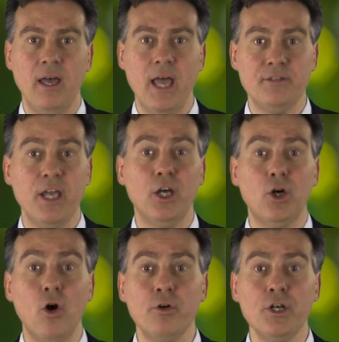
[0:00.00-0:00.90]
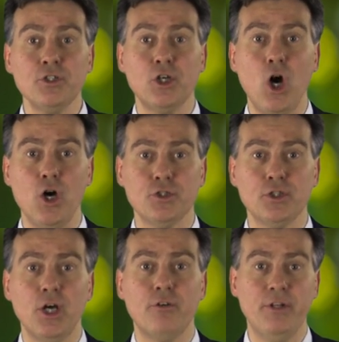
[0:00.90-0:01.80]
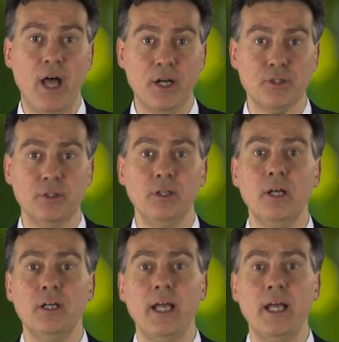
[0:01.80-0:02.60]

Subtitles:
As they encourage cost reduction,